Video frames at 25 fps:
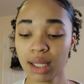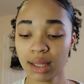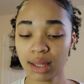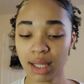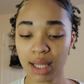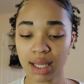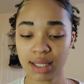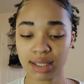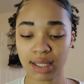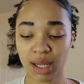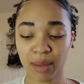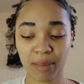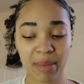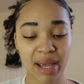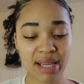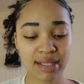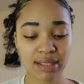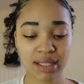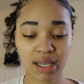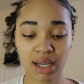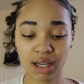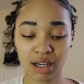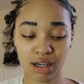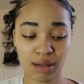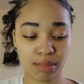things like
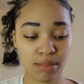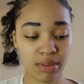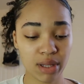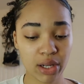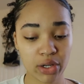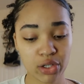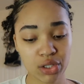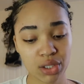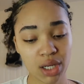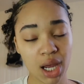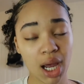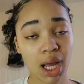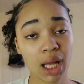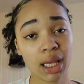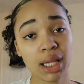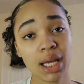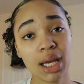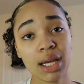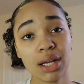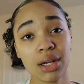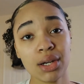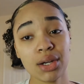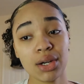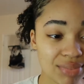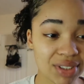mascara, blush,
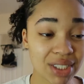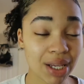highlighter.